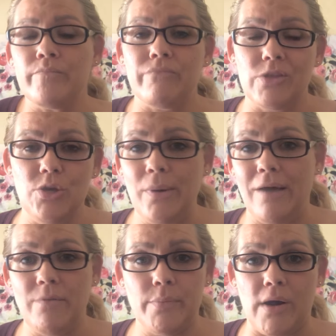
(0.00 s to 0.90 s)
you
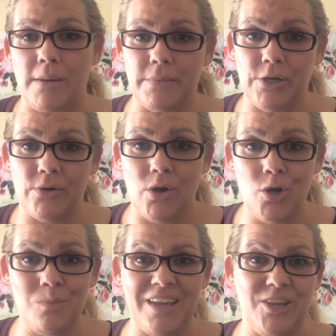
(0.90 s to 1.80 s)
have a problem in your
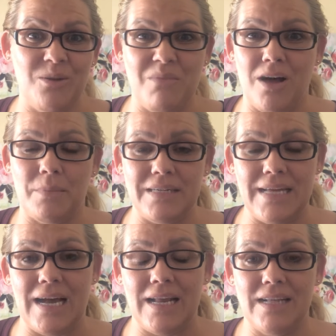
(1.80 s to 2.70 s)
home, like your mom or
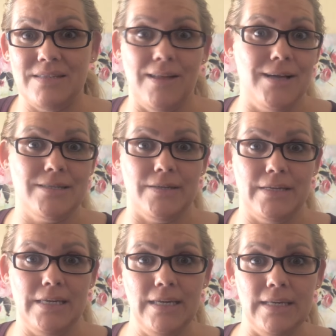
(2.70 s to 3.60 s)
dad has lost their
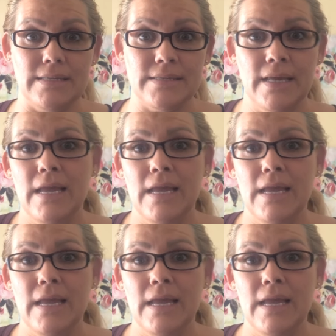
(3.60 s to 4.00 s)
keys,